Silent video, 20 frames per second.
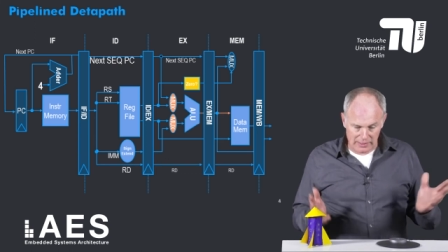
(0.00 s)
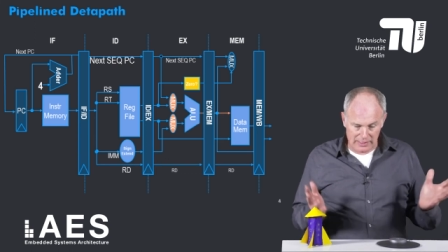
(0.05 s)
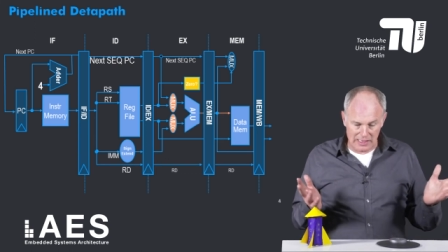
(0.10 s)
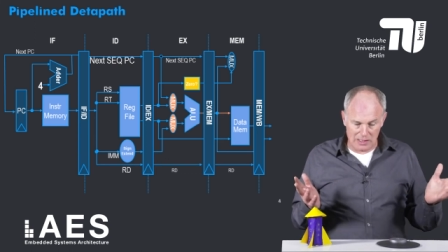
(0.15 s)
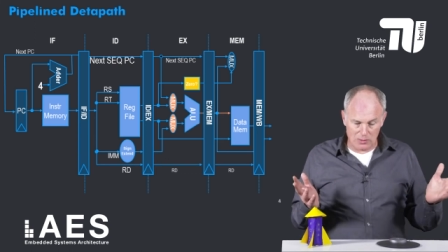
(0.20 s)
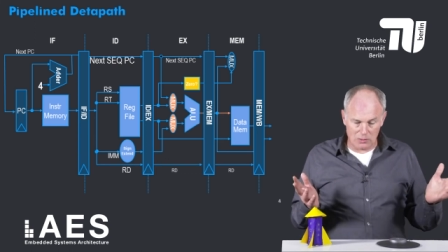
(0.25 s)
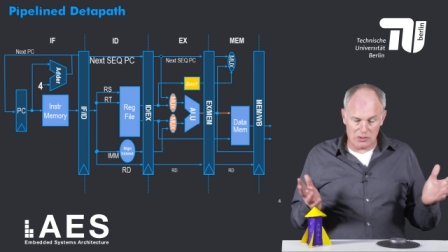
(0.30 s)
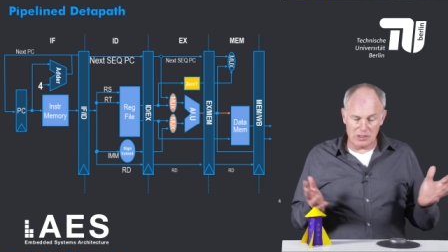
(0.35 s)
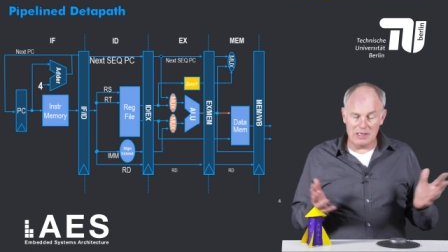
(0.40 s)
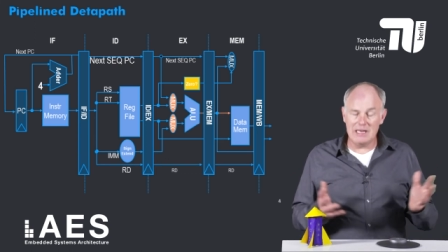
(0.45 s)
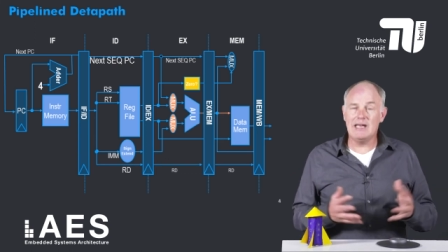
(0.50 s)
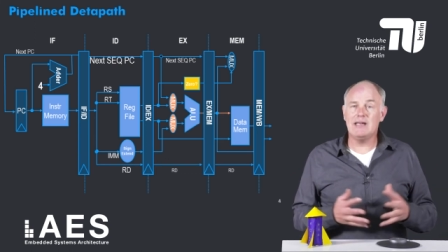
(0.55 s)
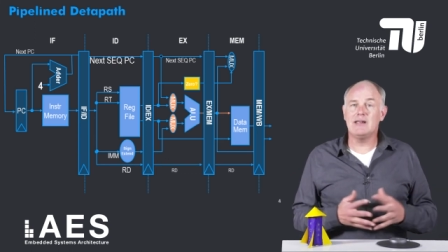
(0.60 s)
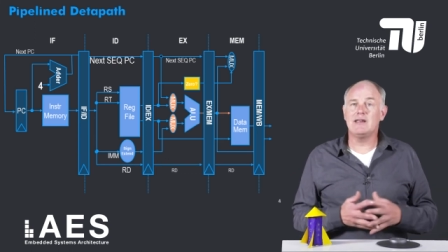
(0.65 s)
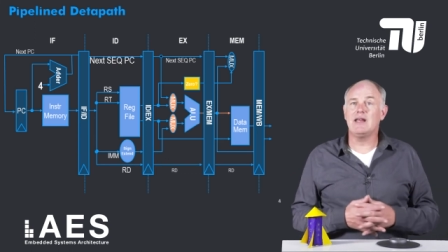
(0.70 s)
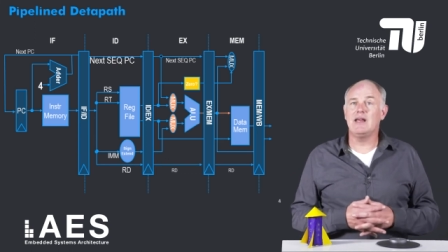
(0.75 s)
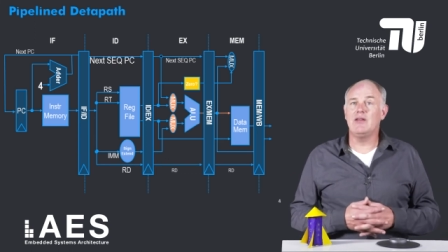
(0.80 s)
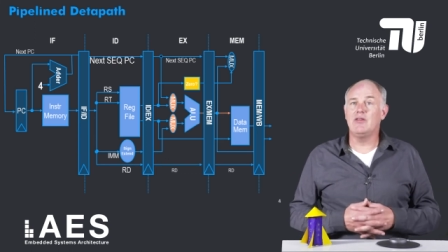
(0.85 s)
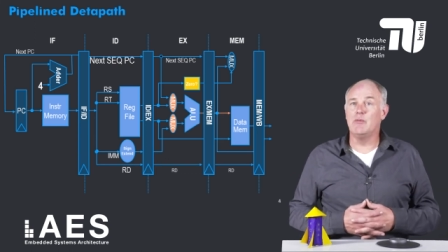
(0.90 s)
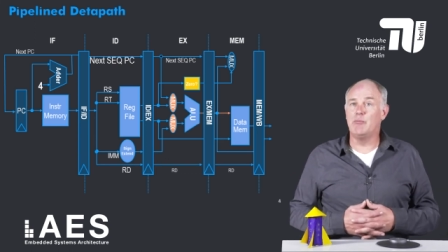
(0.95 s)

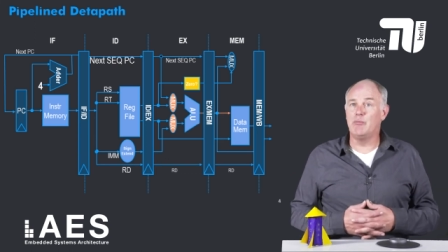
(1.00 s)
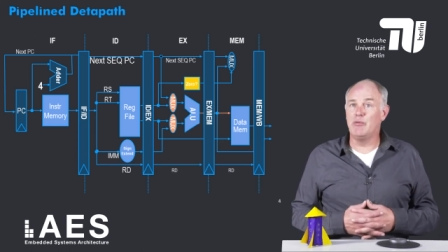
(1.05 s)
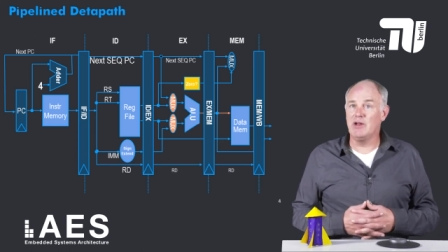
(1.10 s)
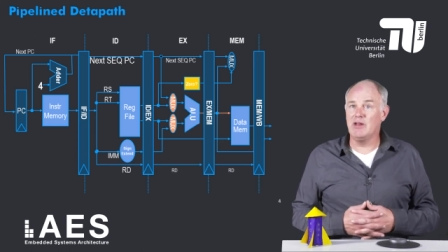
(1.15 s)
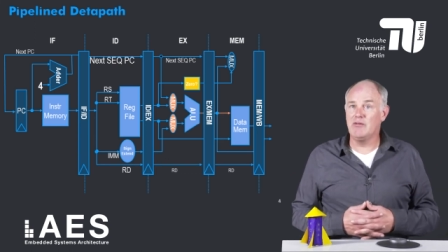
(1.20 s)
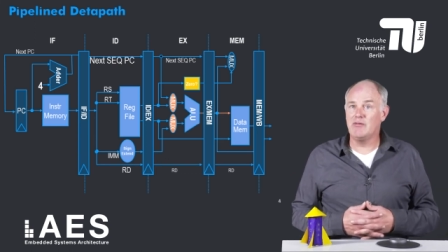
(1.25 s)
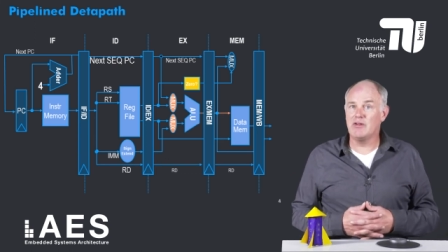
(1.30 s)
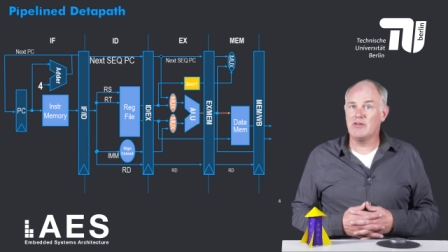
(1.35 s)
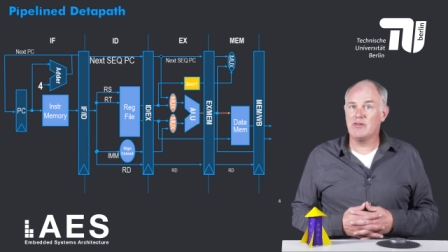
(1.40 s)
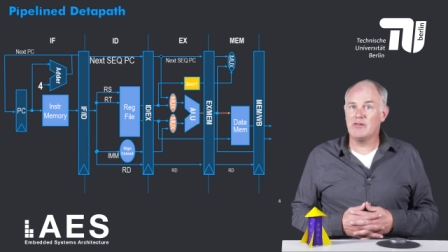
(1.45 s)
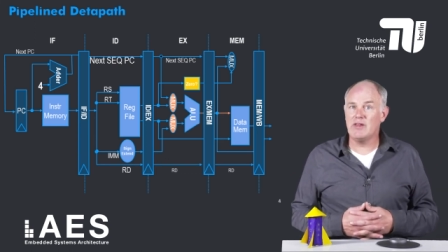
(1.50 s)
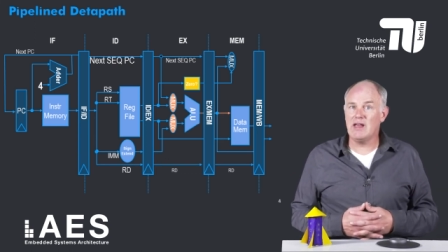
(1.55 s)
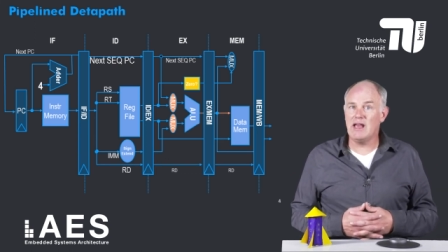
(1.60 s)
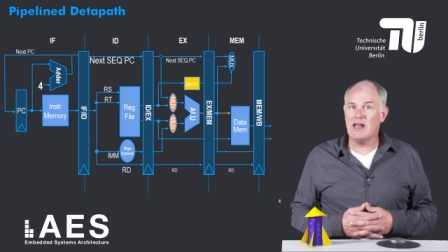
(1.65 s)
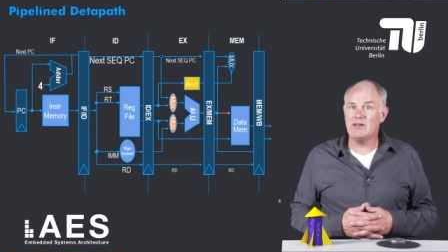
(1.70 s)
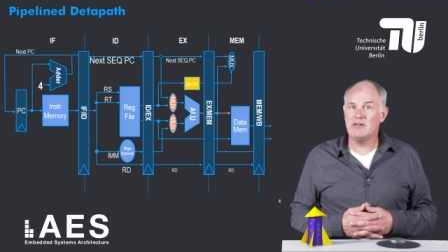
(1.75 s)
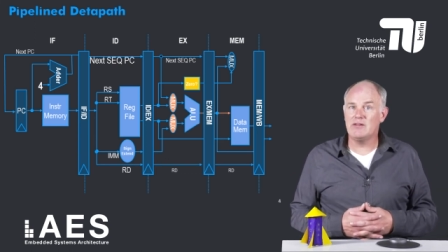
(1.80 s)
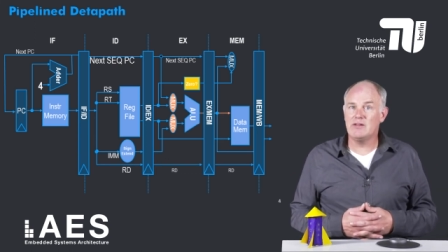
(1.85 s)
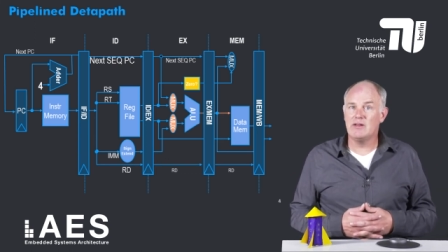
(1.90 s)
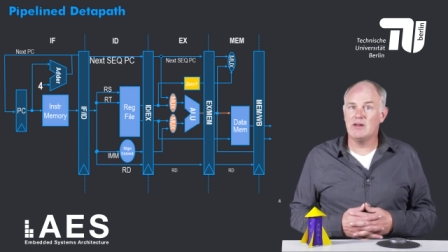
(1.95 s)
calculated in the previous
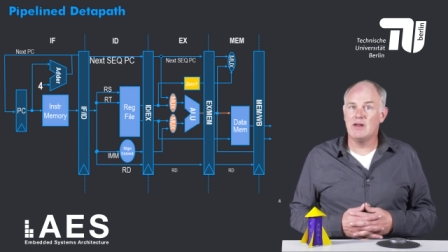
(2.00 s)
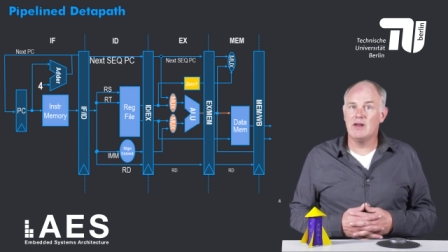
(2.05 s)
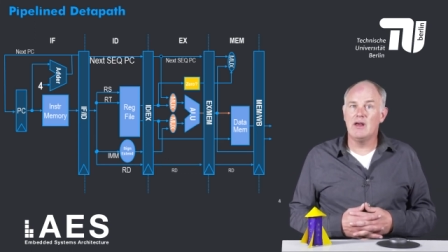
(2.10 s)
stage.